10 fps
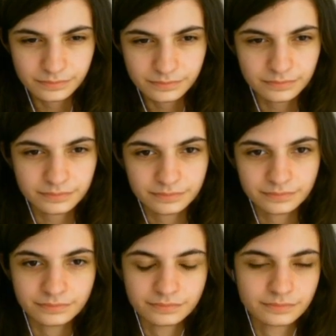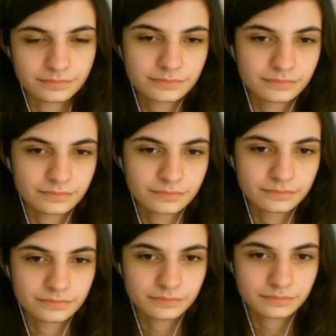I
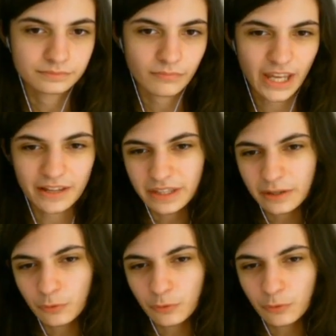think it